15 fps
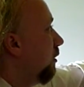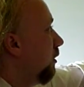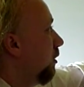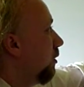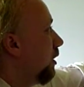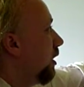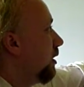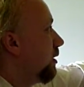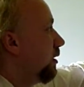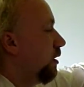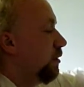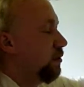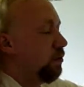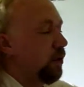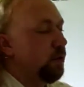lowercase
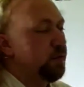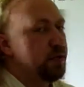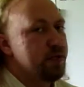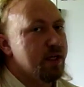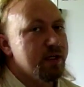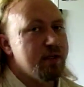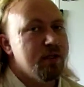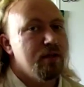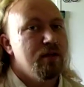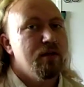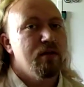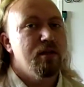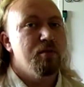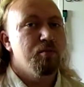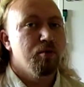letters represent
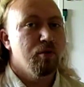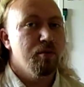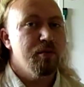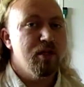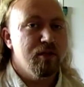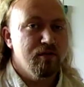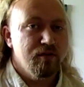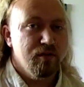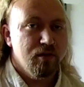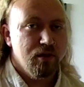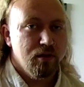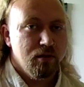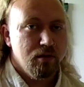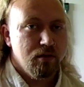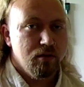the primitive
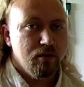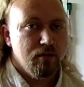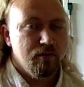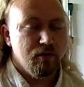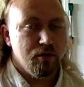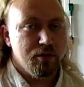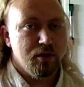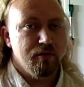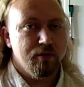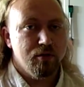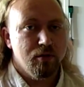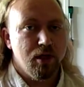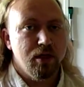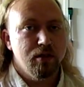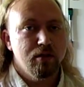version of
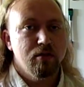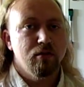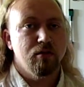trait.